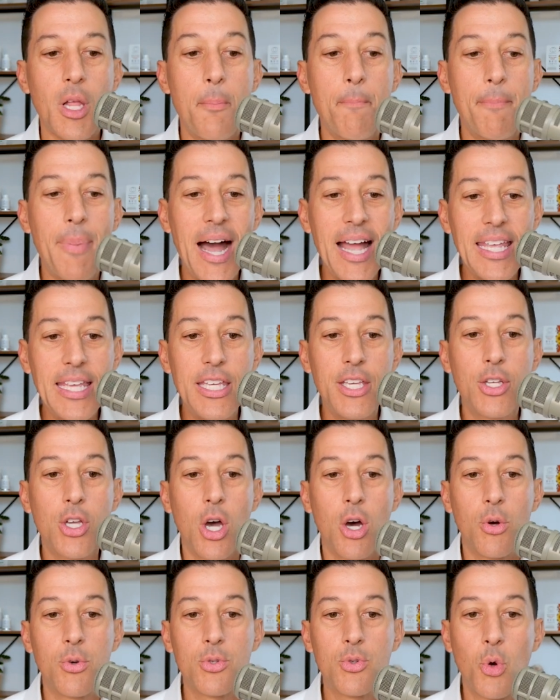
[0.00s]
my
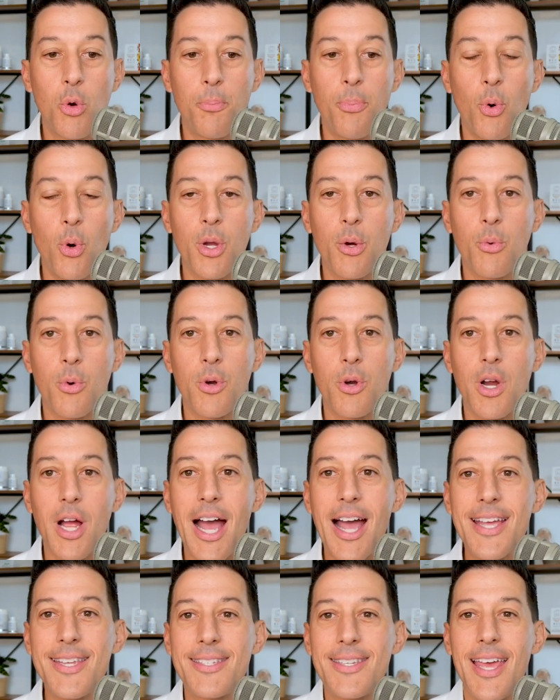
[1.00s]
ego, to a point
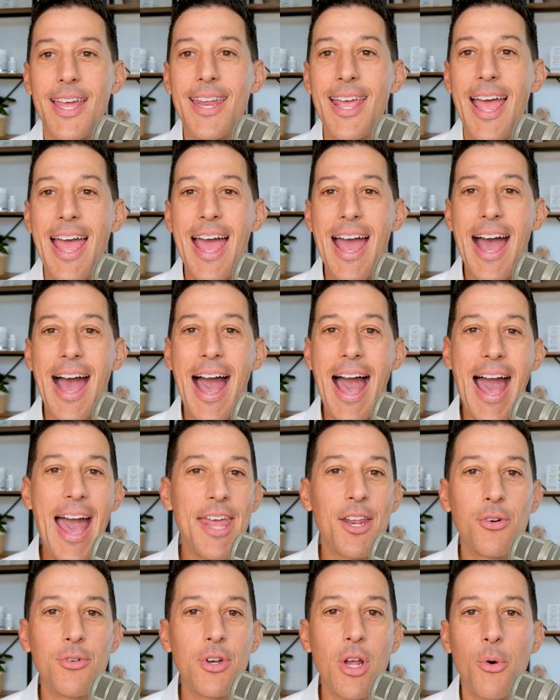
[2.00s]
where I said,
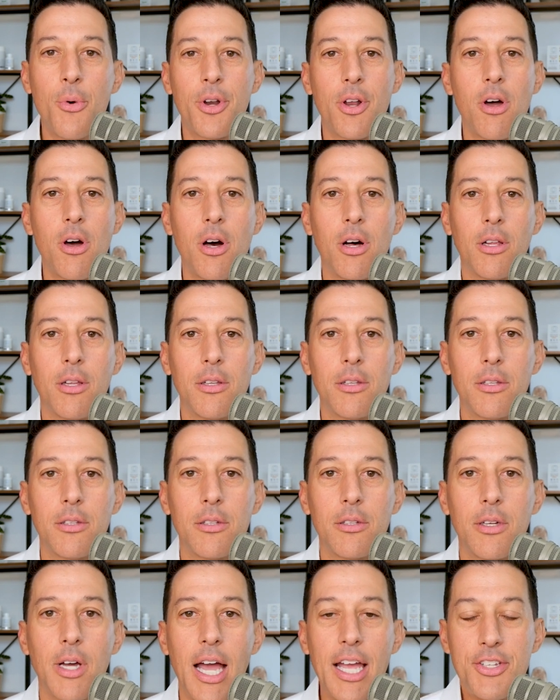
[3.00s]
I don't know it all.
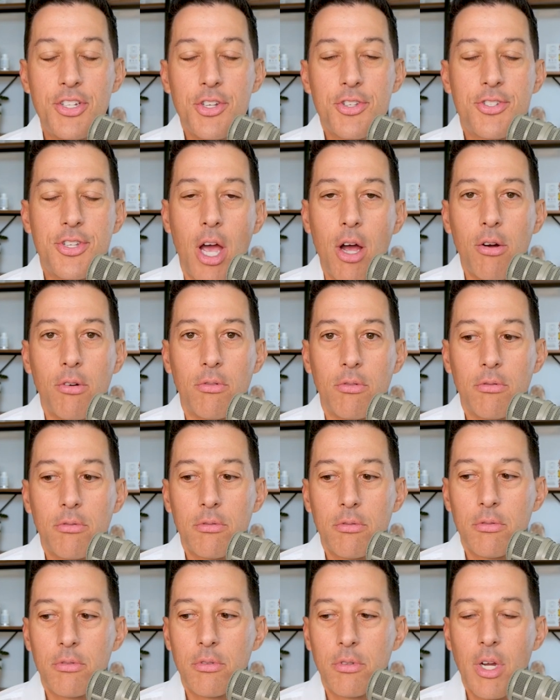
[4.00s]
I just don't.
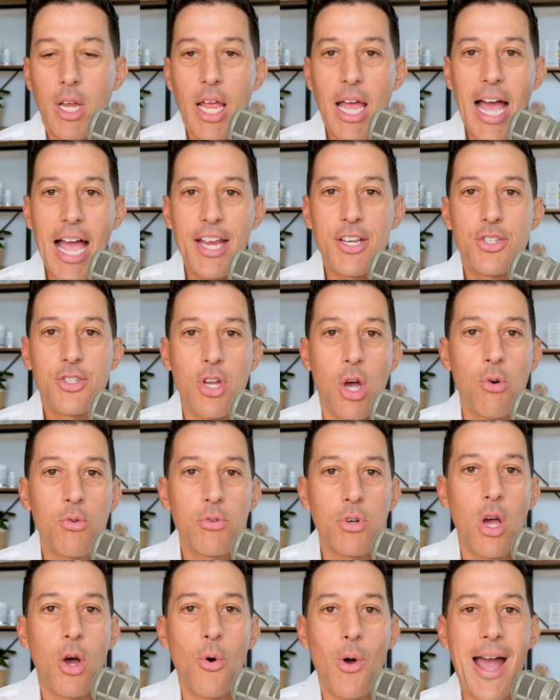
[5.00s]
I
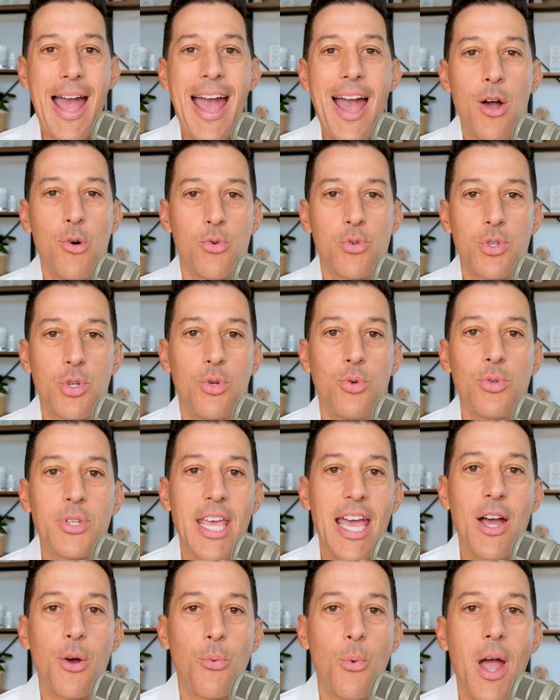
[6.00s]
don't know how to
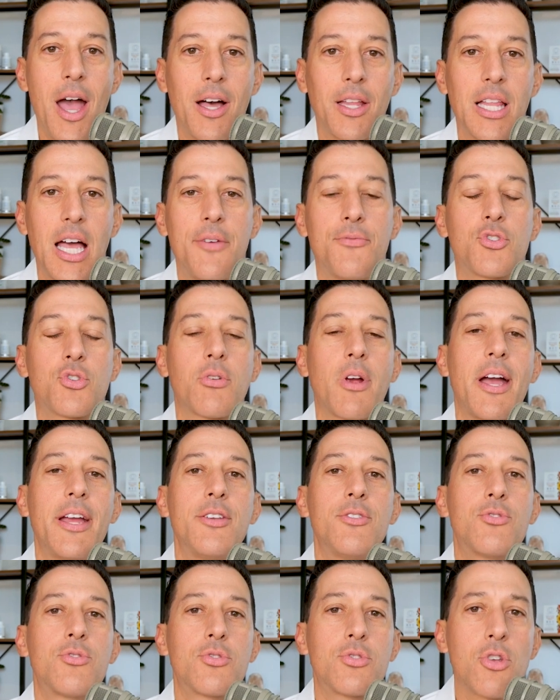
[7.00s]
get well. I've
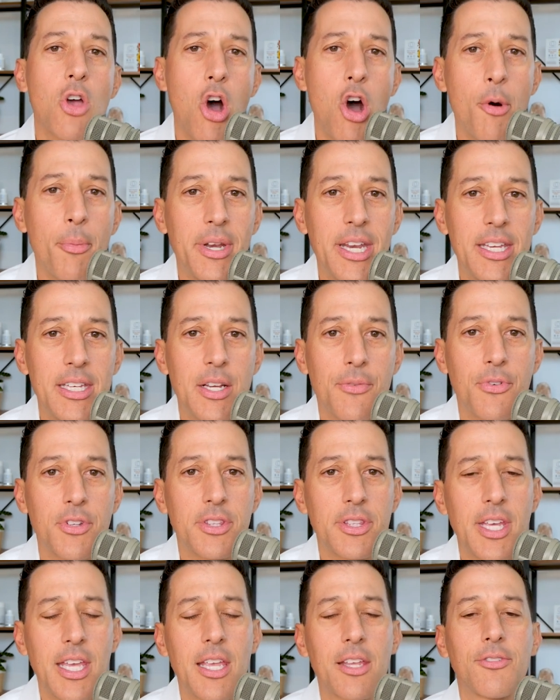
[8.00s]
tried so many
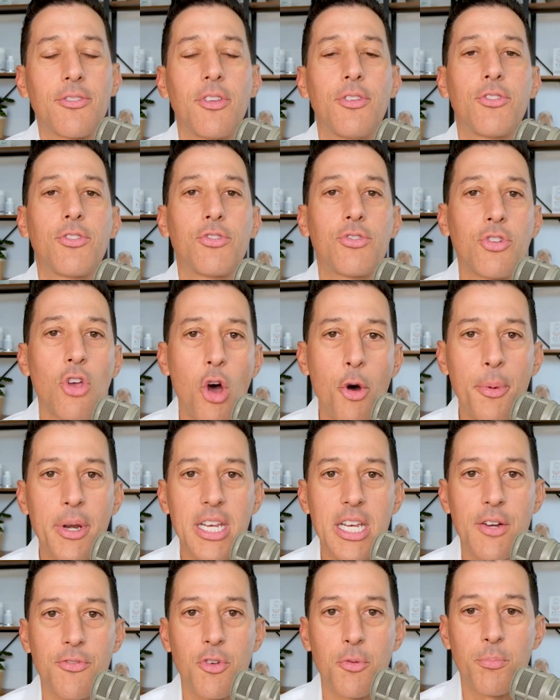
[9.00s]
different things and so
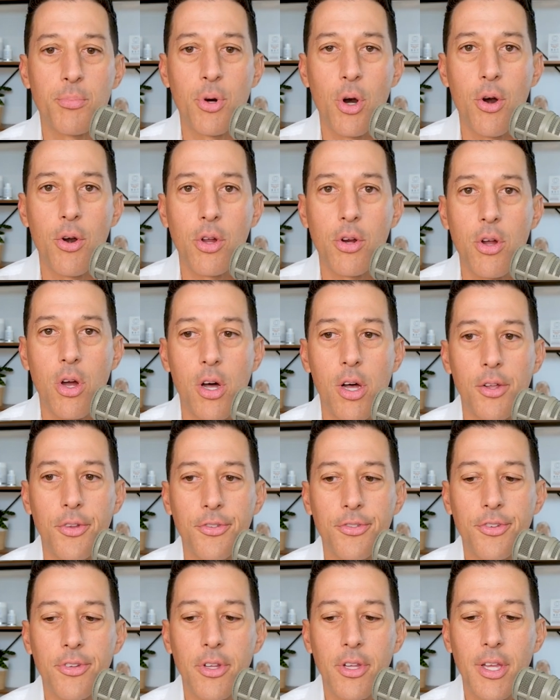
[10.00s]
many different
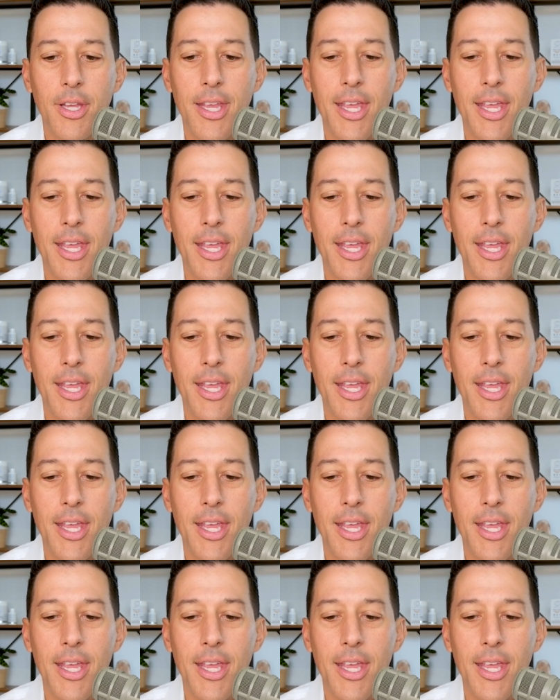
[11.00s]
protocols,